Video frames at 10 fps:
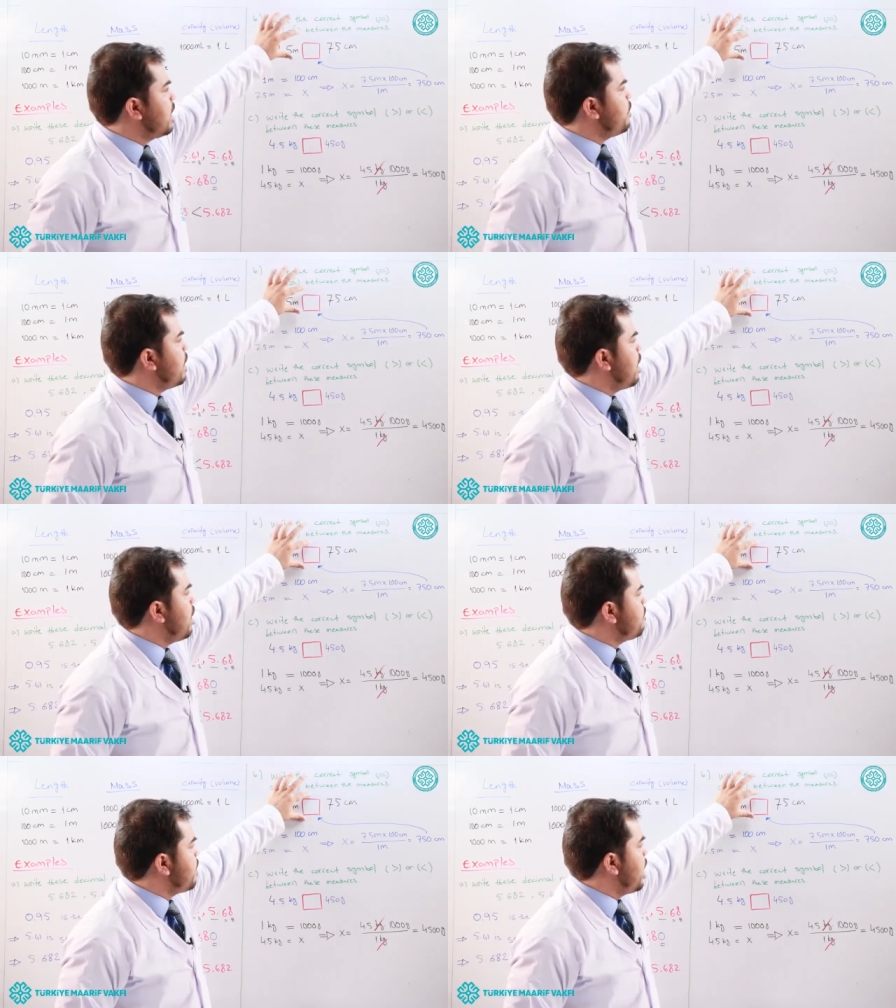We
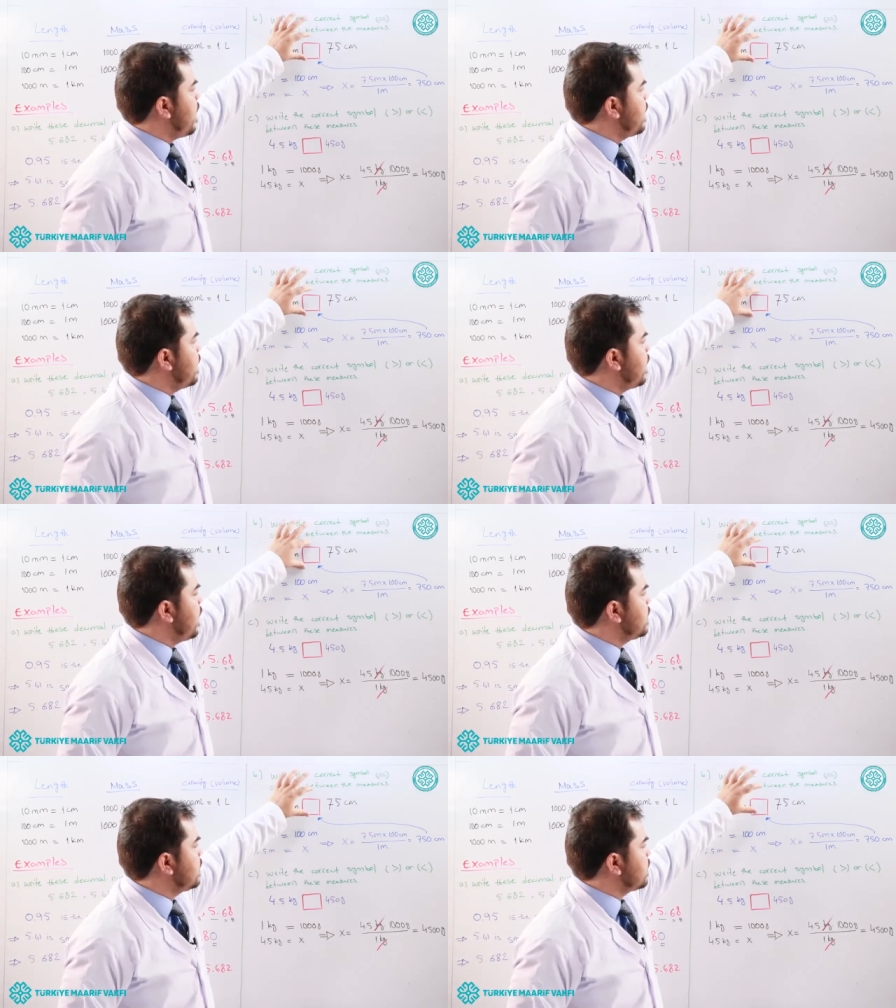have a
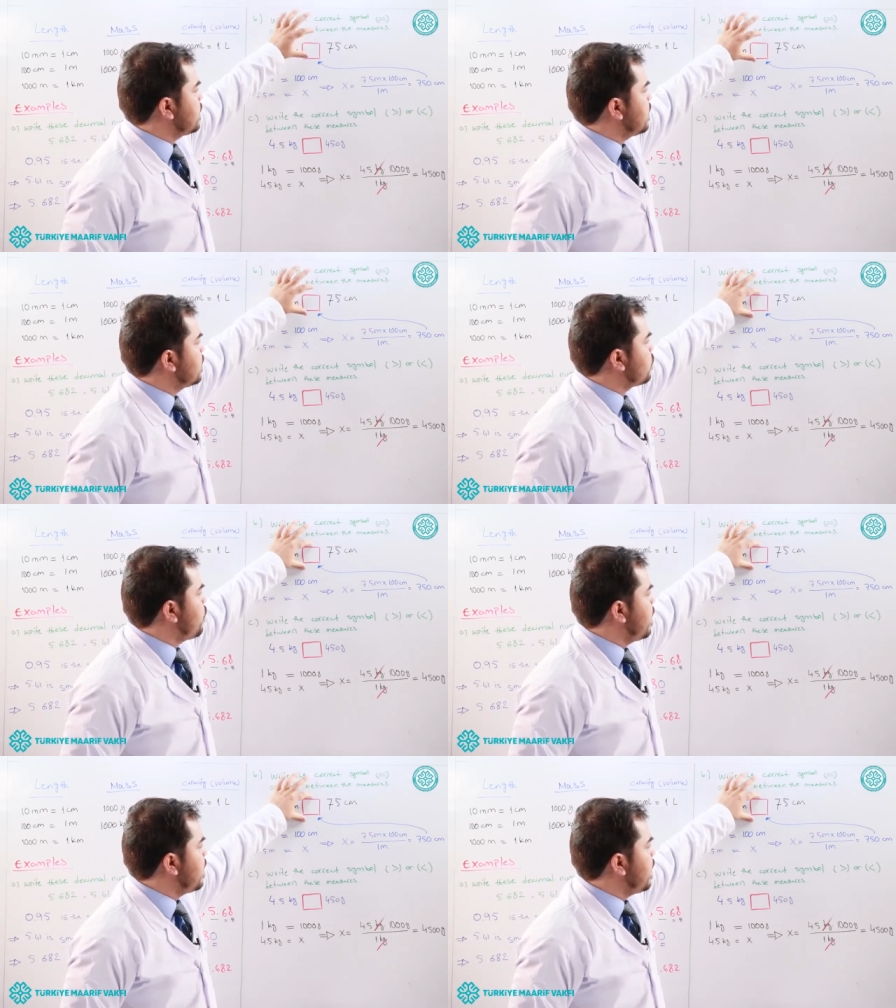red
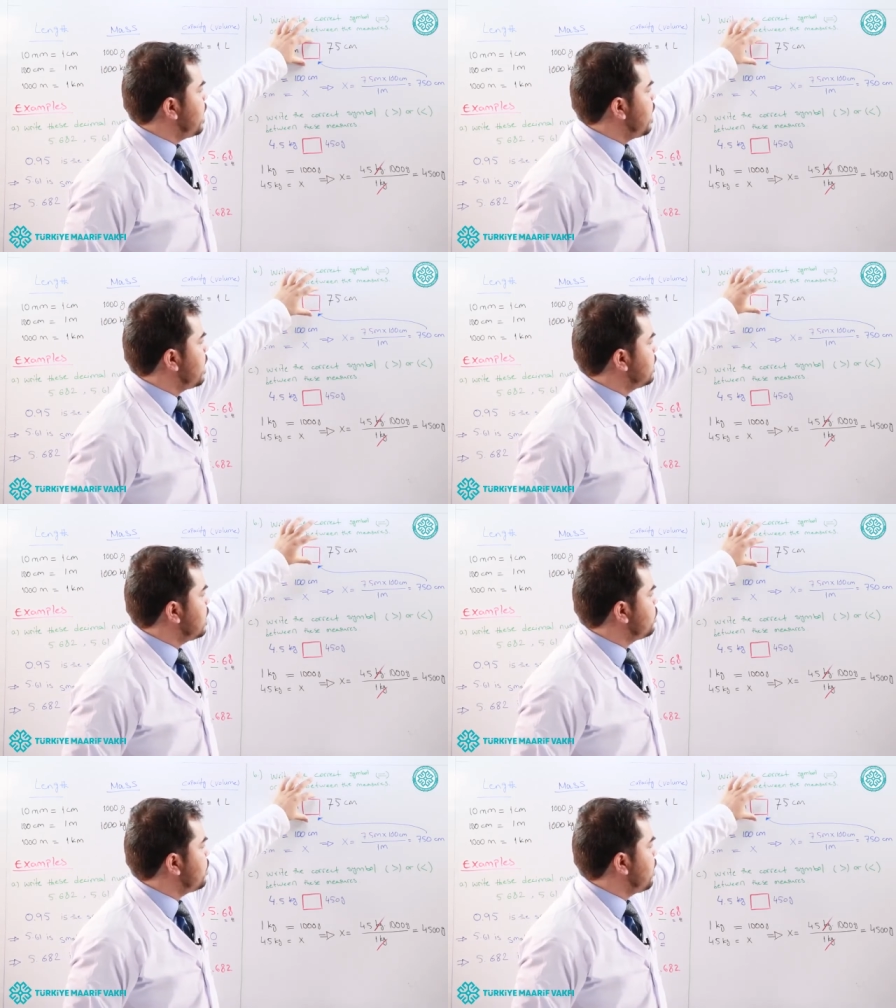square in here
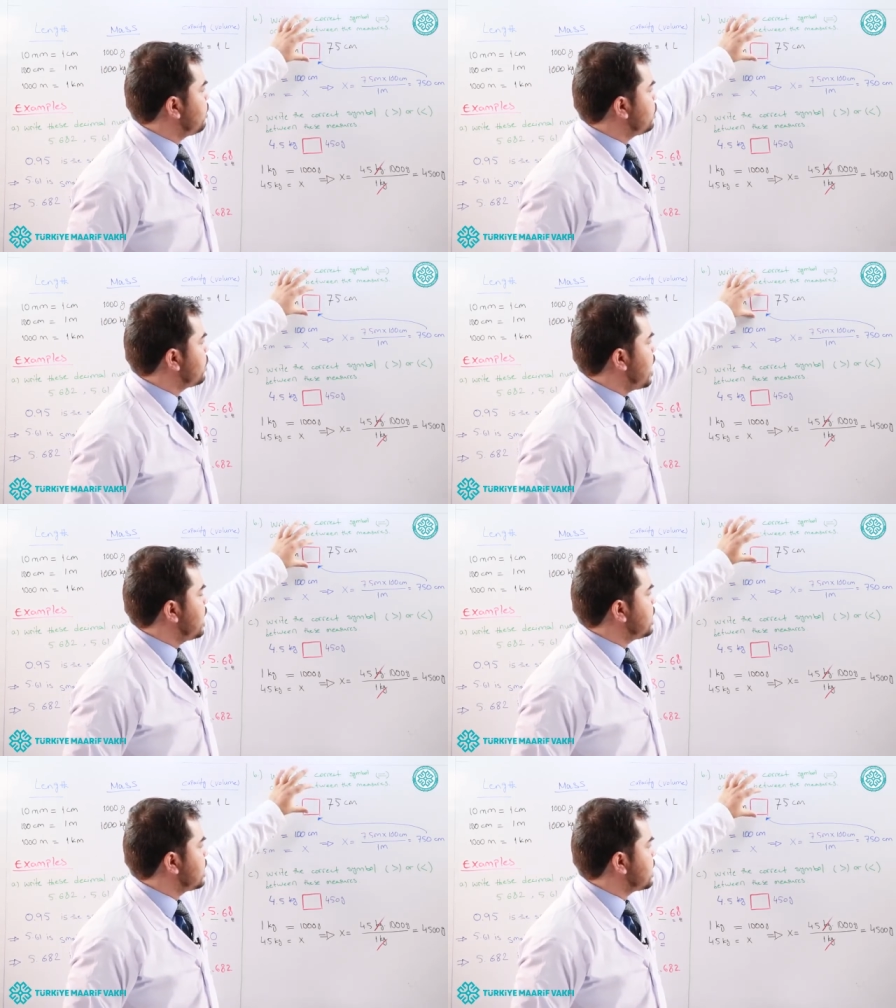that we have to
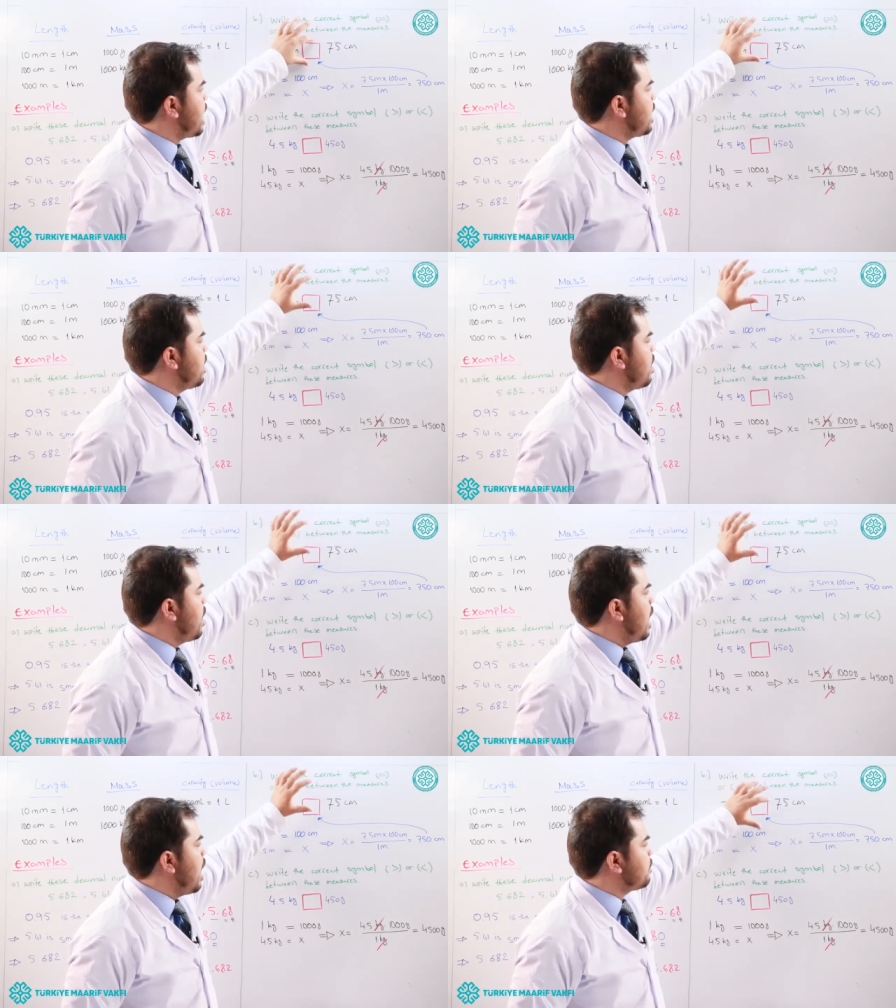write a sign
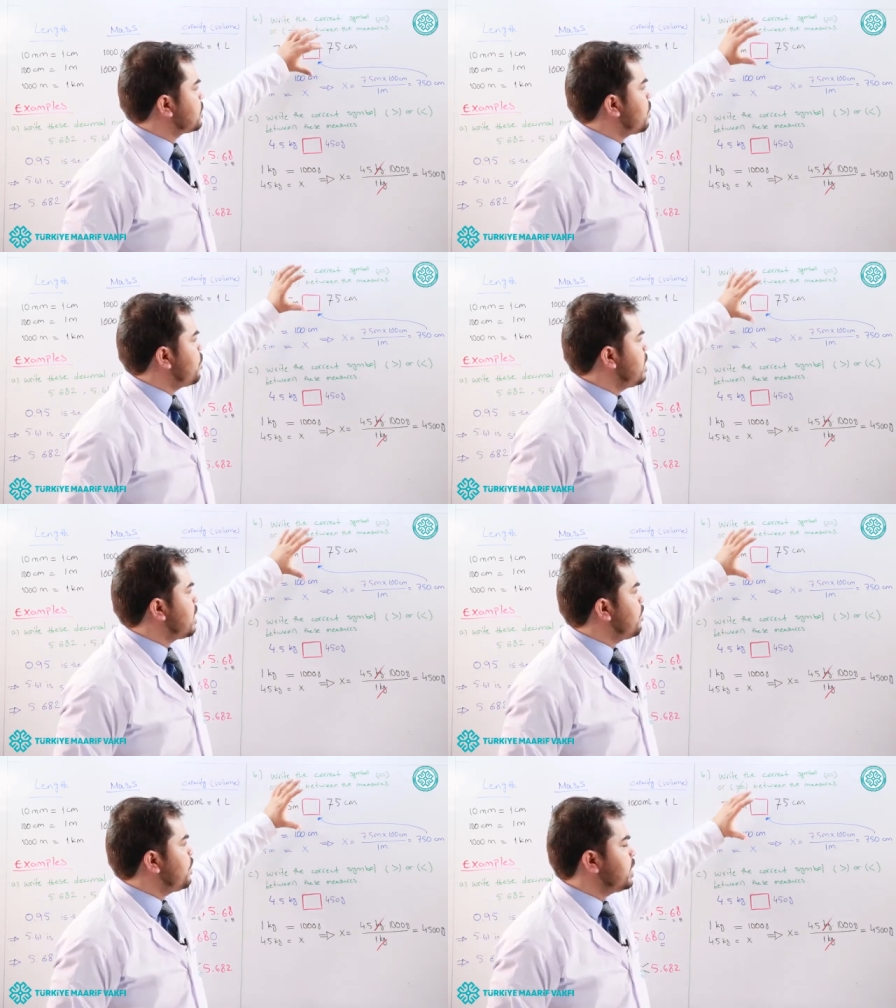after we
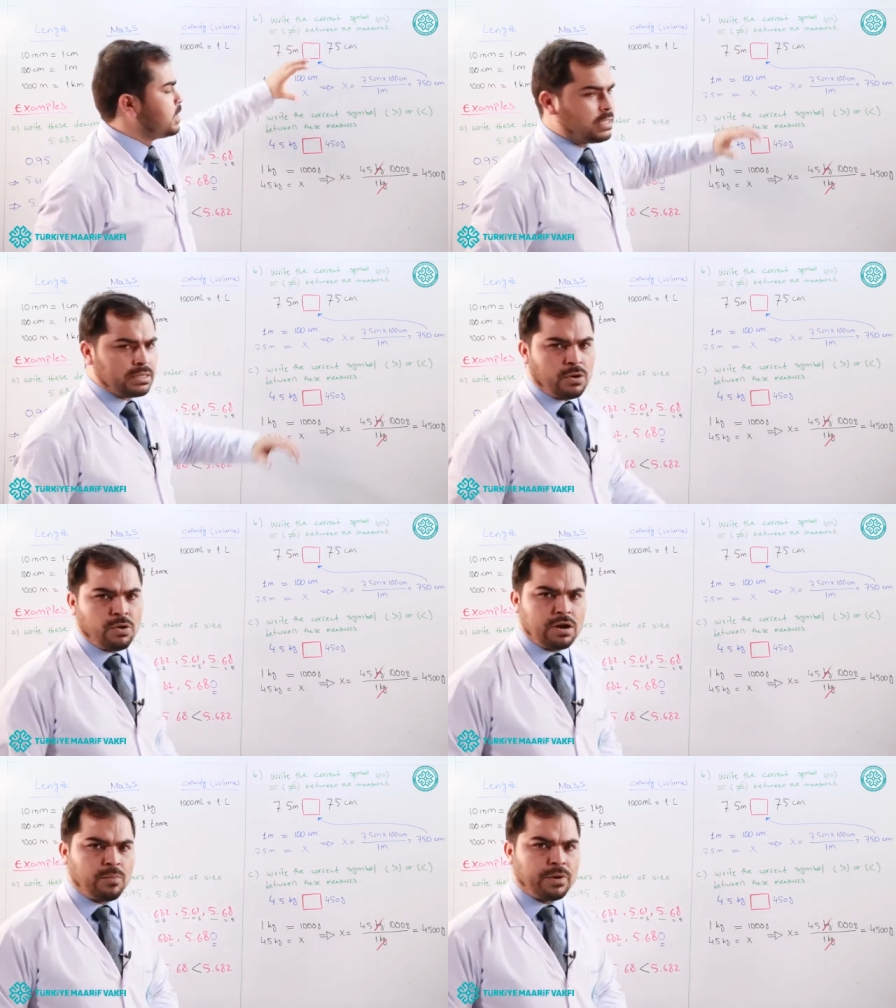completed the
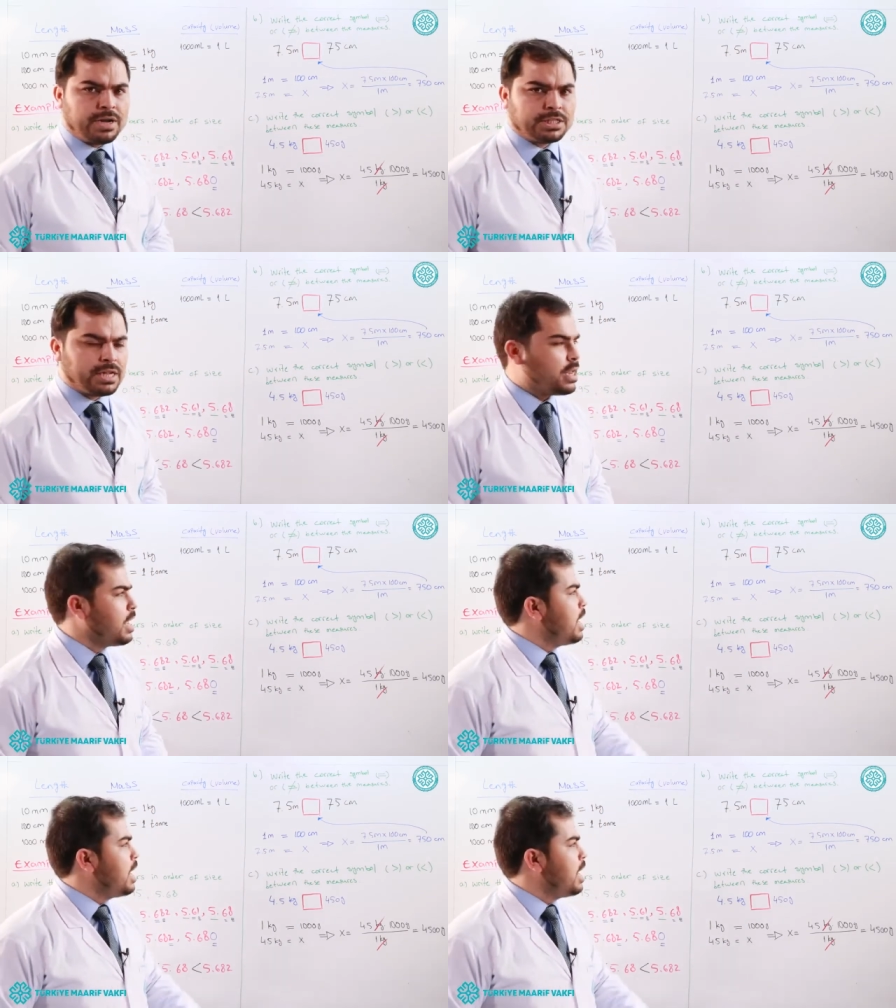whole operation.